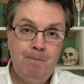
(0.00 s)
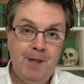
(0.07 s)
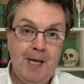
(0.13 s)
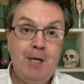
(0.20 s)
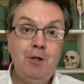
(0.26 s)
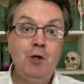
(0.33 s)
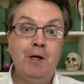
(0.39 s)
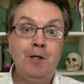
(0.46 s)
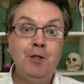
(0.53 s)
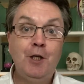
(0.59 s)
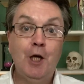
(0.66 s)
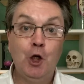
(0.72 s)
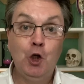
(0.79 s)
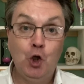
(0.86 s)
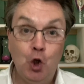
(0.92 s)
Then you get
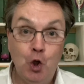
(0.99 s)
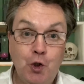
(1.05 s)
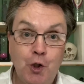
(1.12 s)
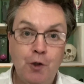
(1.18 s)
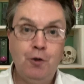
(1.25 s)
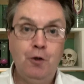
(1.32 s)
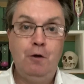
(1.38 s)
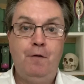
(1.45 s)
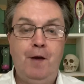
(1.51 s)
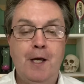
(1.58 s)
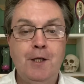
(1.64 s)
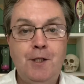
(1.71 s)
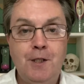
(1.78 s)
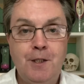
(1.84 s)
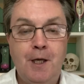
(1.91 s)
into a good
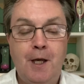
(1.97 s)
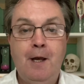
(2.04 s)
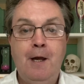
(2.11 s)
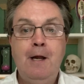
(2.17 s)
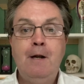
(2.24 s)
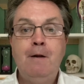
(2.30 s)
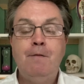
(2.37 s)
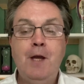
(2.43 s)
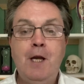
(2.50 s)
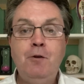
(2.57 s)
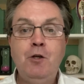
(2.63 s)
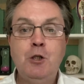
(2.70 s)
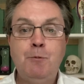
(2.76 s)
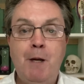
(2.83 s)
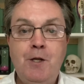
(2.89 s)
university.
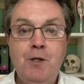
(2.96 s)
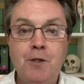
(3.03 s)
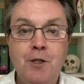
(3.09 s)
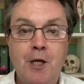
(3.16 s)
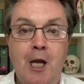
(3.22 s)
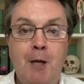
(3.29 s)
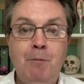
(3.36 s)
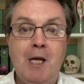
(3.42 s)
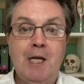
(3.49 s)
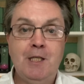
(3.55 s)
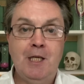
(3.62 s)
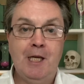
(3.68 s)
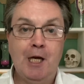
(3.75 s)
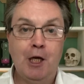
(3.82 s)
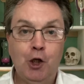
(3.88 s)
Then you spend your time
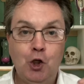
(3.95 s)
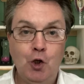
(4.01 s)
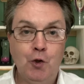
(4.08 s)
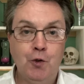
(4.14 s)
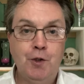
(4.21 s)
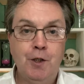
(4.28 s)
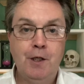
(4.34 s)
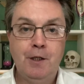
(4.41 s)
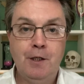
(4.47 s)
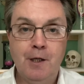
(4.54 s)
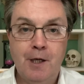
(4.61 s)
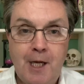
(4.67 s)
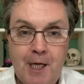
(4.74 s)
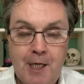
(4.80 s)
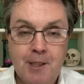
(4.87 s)
getting a good
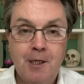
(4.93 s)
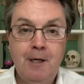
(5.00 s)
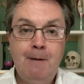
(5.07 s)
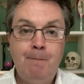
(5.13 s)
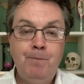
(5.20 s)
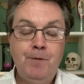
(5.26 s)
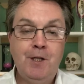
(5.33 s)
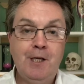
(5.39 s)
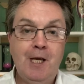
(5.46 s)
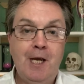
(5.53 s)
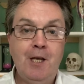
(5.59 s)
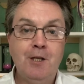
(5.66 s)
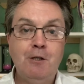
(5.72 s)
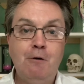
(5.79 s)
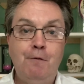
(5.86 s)
grade to
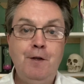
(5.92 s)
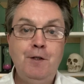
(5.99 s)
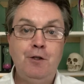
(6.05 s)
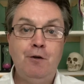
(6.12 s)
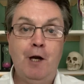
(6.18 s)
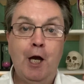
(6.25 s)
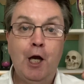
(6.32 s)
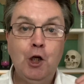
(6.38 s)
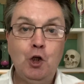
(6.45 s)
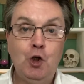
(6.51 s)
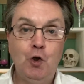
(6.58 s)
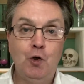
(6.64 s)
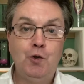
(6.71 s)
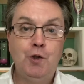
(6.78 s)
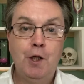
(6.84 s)
get yourself into a
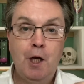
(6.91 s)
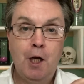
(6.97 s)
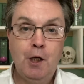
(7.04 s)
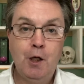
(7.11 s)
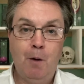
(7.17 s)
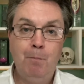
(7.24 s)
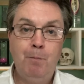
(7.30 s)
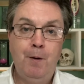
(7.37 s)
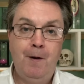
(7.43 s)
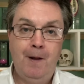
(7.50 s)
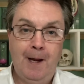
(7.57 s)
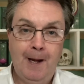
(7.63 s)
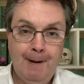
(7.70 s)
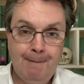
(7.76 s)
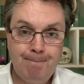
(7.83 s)
good
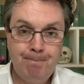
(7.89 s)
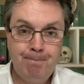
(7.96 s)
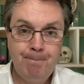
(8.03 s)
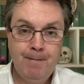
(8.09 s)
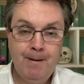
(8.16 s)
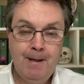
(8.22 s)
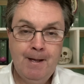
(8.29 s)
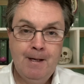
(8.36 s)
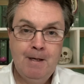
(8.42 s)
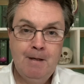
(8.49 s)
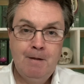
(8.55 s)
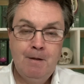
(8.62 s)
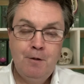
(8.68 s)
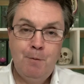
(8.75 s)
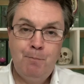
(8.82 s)
company.
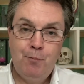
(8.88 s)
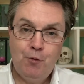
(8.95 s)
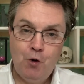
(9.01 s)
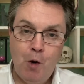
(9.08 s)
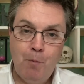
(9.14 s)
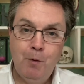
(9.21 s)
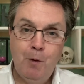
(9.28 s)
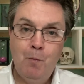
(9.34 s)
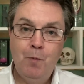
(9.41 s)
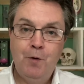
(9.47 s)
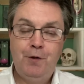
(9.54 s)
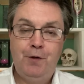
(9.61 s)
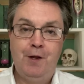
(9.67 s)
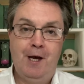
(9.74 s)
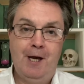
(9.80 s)
The problem
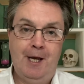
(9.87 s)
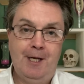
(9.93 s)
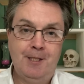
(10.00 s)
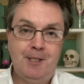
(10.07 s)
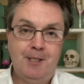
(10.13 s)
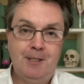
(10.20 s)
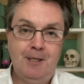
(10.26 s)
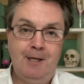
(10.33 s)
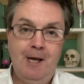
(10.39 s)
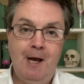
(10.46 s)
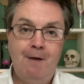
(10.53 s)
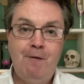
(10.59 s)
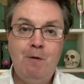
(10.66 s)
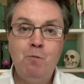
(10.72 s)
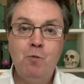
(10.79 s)
with that is, and
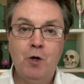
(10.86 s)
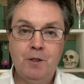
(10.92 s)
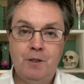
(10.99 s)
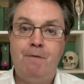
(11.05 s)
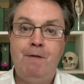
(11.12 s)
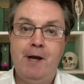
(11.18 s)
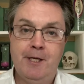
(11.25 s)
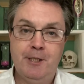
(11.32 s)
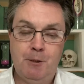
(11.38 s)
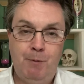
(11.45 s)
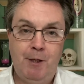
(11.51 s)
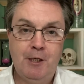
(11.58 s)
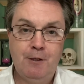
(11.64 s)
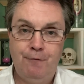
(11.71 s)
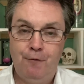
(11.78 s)
having worked in that
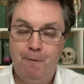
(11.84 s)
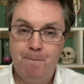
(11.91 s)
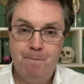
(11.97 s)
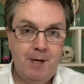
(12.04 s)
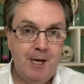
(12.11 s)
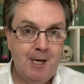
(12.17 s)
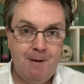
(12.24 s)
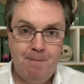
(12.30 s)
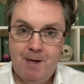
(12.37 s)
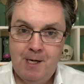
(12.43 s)
space for many,